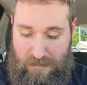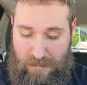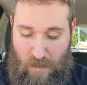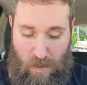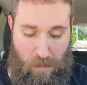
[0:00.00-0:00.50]

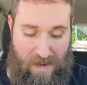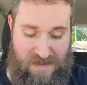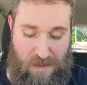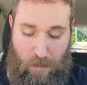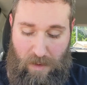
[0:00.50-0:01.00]
couldn't
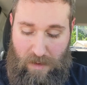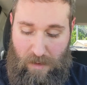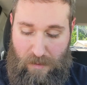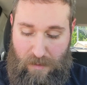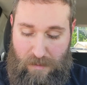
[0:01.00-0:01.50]
pass up on
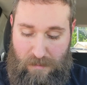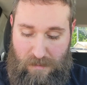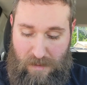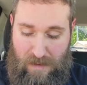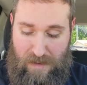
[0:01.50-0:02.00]
another
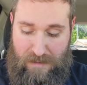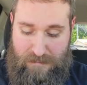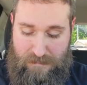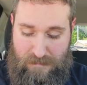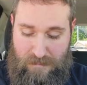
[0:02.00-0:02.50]

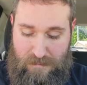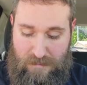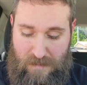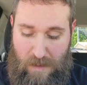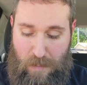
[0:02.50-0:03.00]

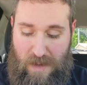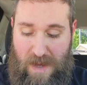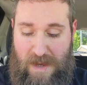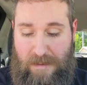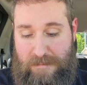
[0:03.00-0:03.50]
MPA.